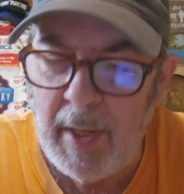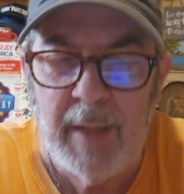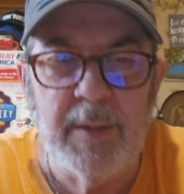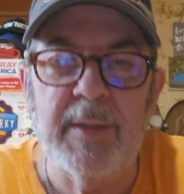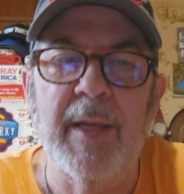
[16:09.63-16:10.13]
I
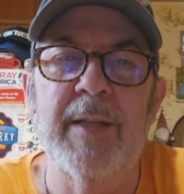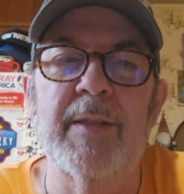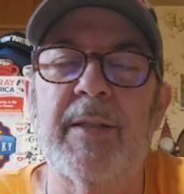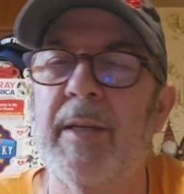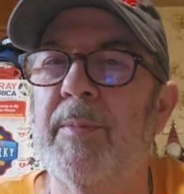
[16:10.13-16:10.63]
just had to
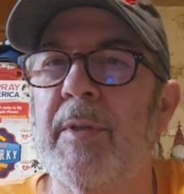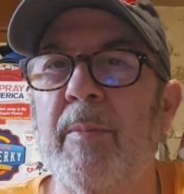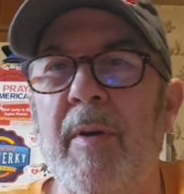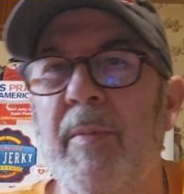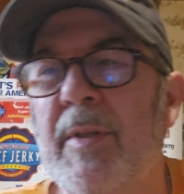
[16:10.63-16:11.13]
skip some
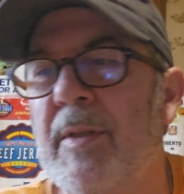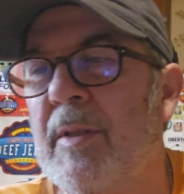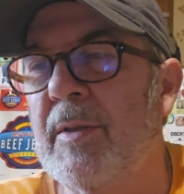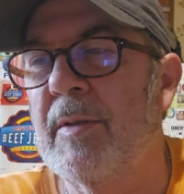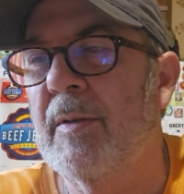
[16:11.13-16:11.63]
of them. It's just,